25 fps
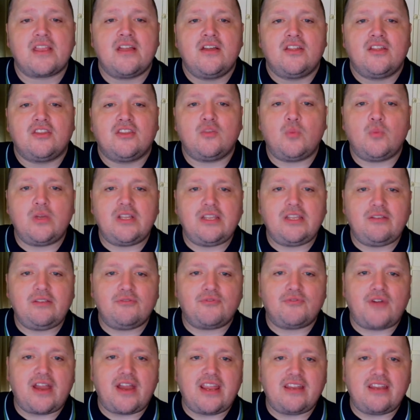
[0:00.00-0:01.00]
The
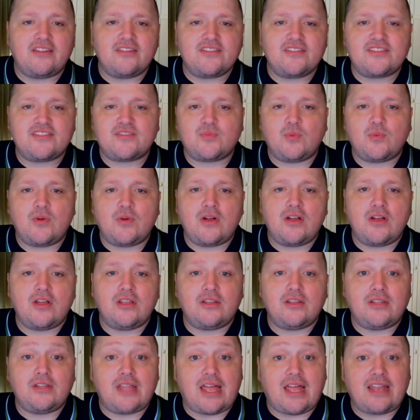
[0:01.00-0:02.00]
willing Raiders were
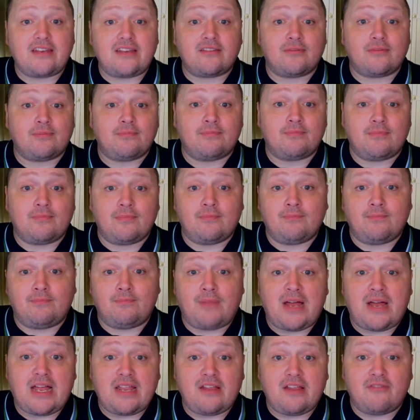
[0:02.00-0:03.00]
led
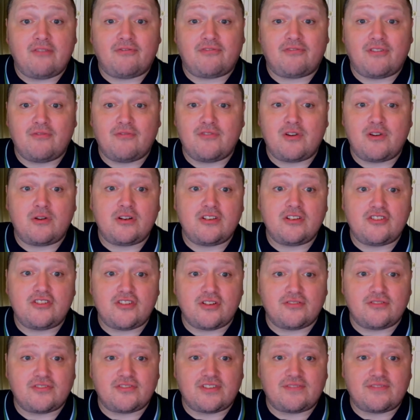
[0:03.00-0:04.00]
by a front rower
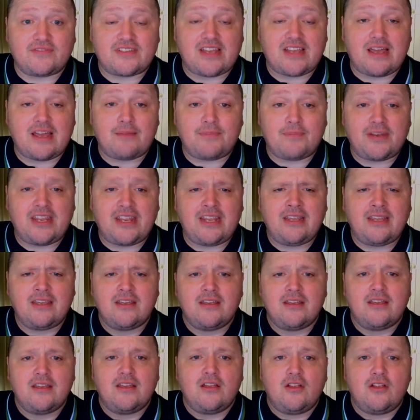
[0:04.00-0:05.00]
Joseph Tarpany,
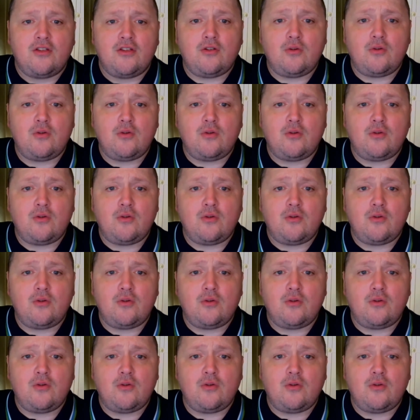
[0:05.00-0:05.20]
who